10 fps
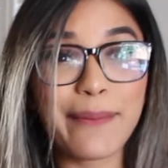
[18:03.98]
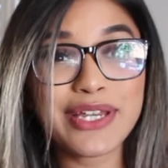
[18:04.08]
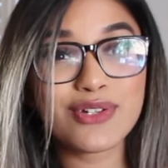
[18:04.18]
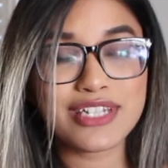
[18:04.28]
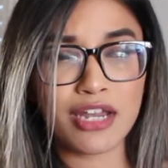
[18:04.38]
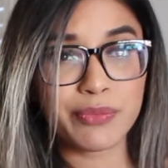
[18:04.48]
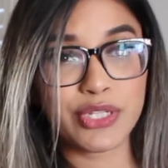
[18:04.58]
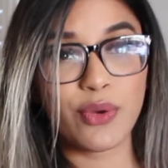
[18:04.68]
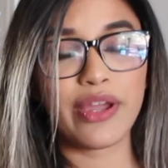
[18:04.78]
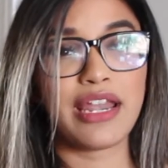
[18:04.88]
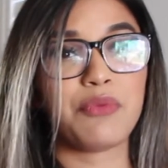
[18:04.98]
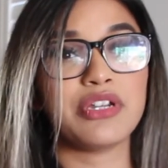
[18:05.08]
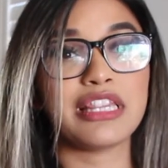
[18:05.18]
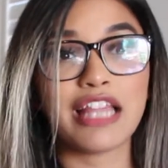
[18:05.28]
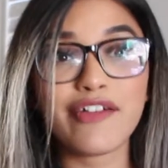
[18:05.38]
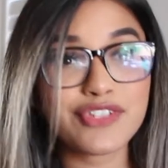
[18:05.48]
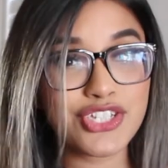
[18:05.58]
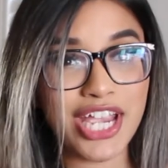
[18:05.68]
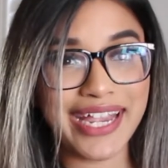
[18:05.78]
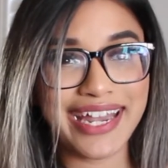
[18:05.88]
me know down below and I would love to
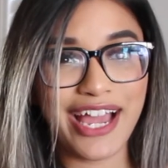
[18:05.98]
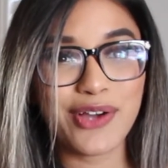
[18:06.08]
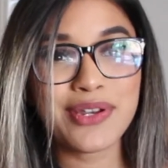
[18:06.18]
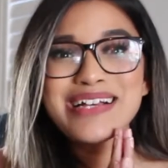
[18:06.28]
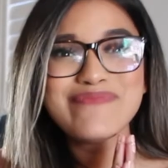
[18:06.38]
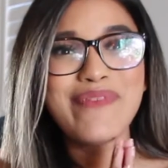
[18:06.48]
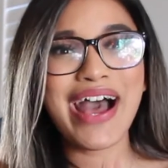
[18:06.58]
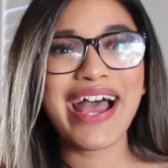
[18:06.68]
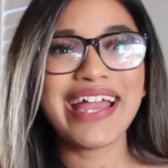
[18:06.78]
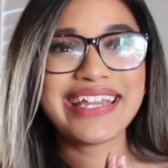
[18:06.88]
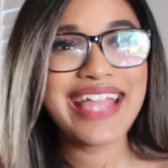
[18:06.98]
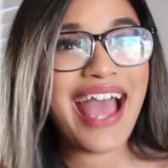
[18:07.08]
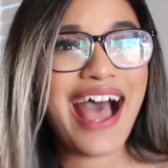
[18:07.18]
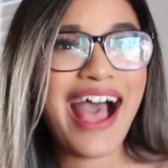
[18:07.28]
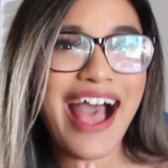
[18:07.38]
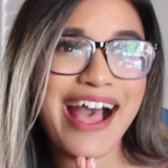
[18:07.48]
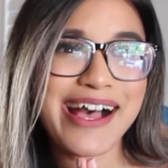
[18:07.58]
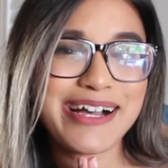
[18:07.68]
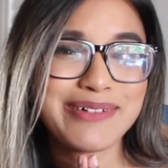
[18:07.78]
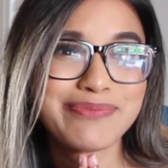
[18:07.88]
check it out. But
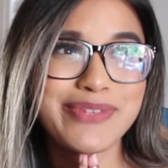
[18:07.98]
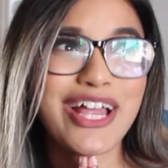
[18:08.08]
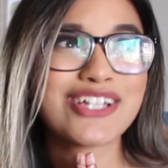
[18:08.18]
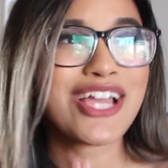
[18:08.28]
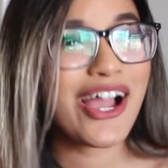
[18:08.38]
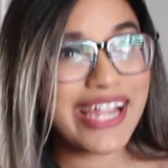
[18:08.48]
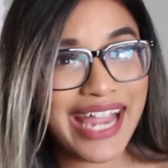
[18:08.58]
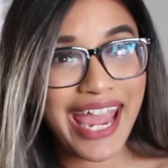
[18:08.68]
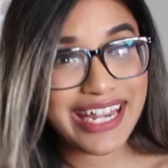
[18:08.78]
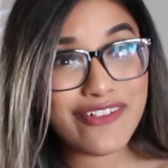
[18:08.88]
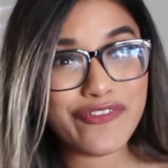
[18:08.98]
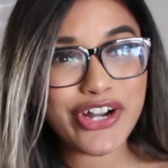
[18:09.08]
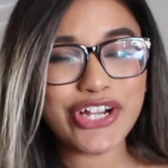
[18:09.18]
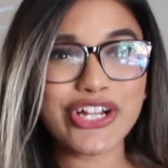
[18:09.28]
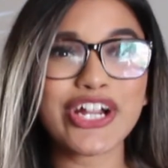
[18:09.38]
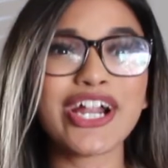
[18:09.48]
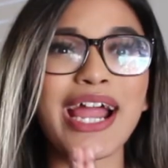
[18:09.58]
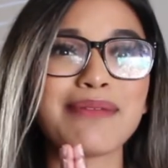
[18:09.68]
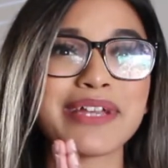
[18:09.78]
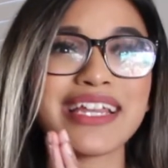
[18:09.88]
yeah, without talking any further,
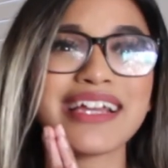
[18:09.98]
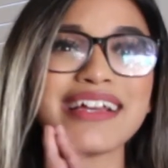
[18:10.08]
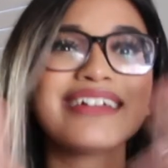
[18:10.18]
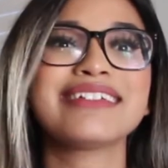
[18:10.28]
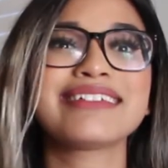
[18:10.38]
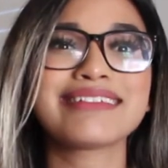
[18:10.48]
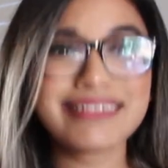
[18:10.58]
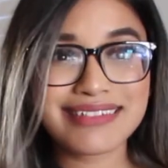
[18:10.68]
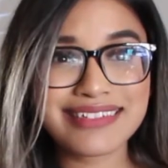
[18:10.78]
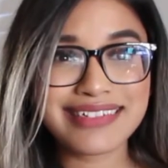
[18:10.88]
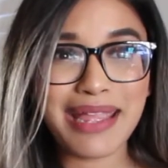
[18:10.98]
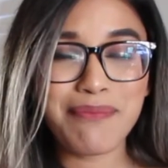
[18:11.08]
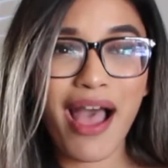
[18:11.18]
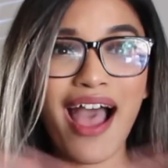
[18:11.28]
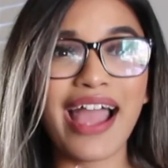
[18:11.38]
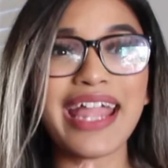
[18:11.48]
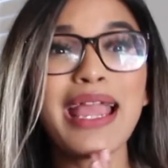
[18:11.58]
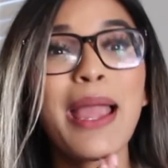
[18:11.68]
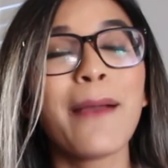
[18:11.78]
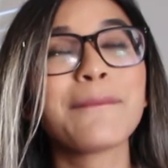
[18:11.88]
I'm gonna say bye.
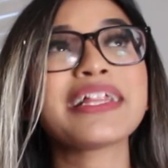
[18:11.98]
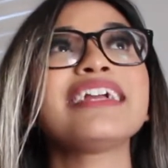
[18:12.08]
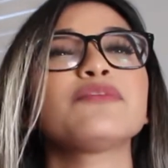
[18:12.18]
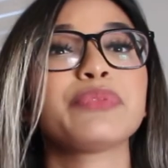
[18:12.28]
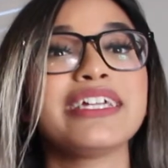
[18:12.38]
Please